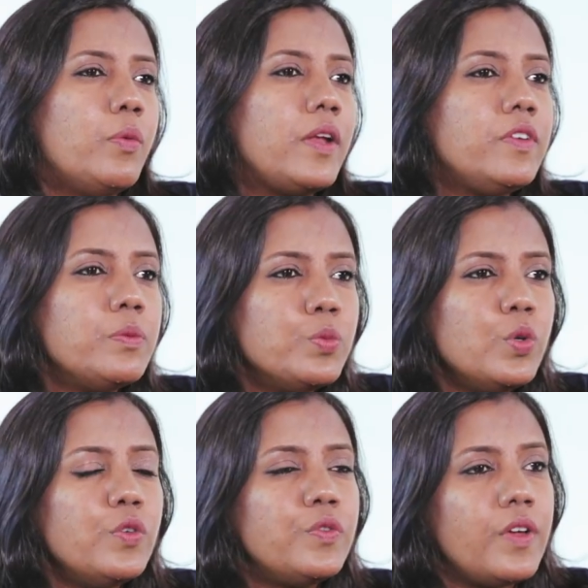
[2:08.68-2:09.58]
when we
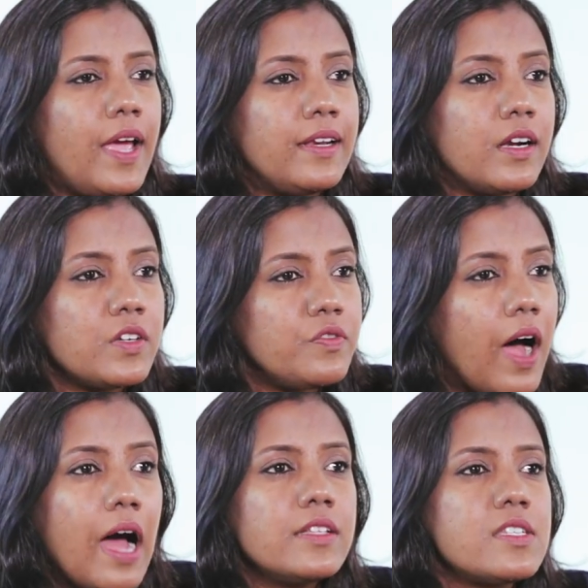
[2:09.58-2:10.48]
move and
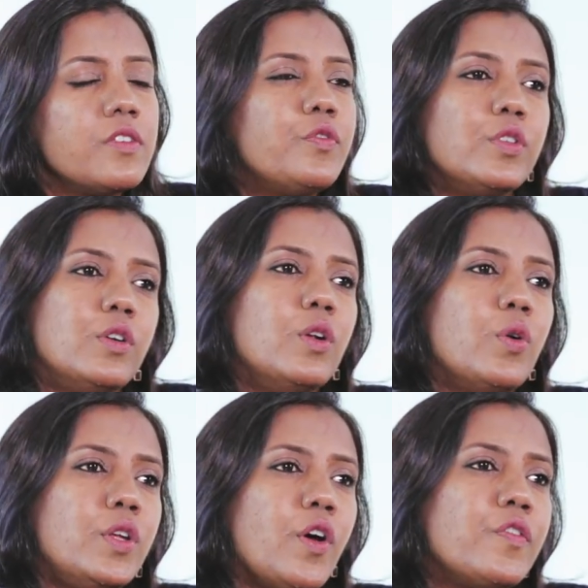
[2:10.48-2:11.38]
advance for the
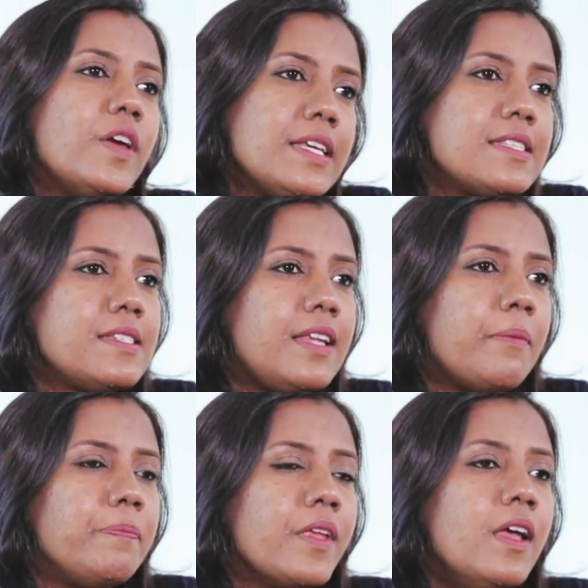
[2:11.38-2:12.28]
glory of His
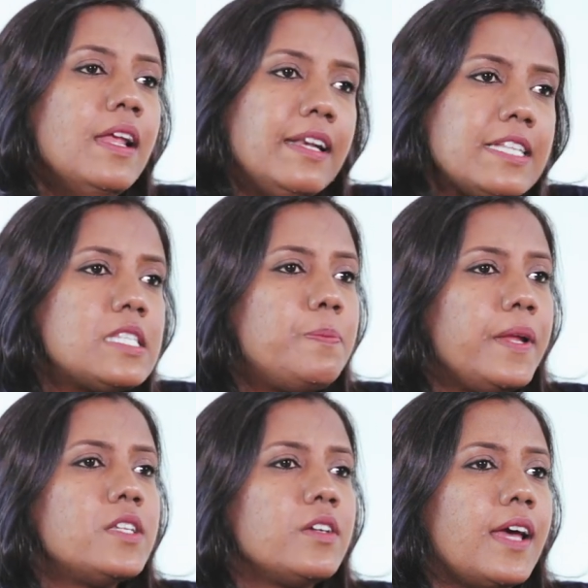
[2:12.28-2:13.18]
name. Let's
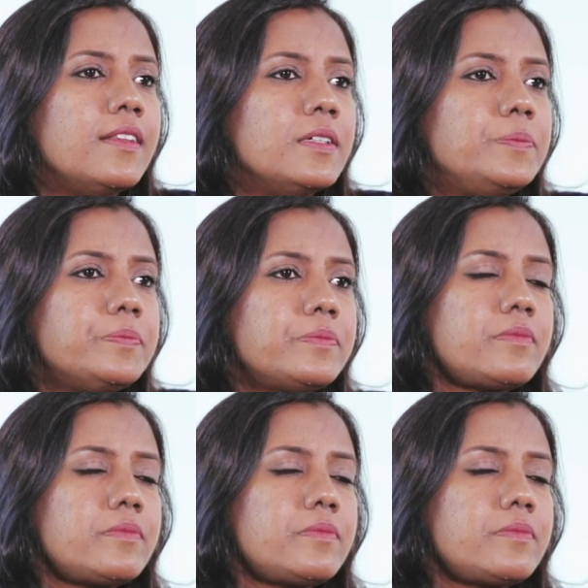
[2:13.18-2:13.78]
pray together.